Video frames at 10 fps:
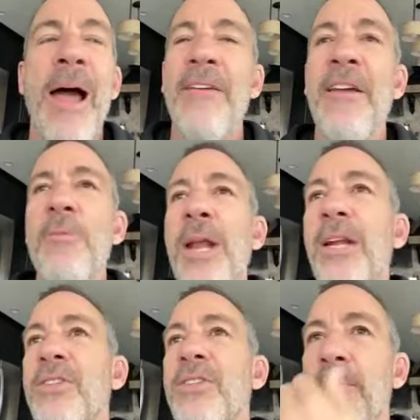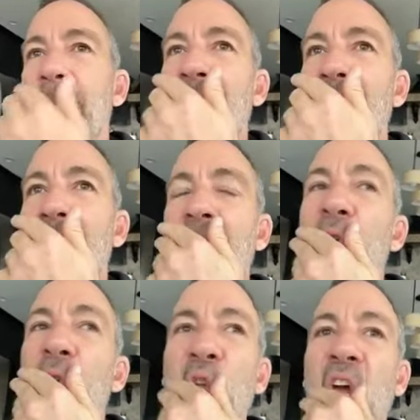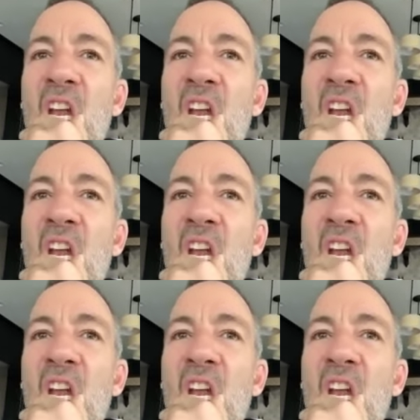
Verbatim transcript: I'd never been on a set in my life. I didn't